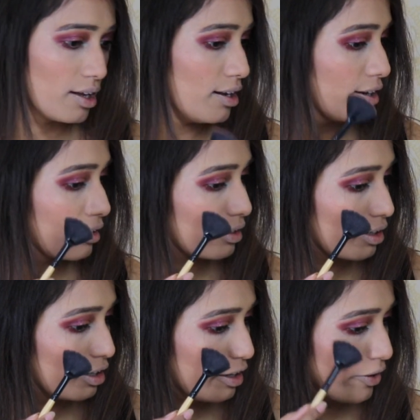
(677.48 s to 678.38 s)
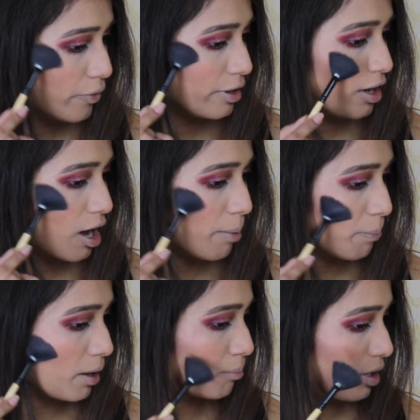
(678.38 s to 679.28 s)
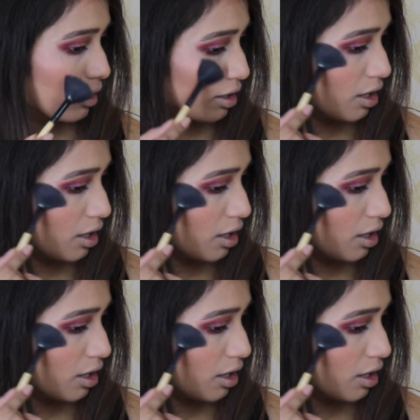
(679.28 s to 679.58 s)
like layer it up. I'm like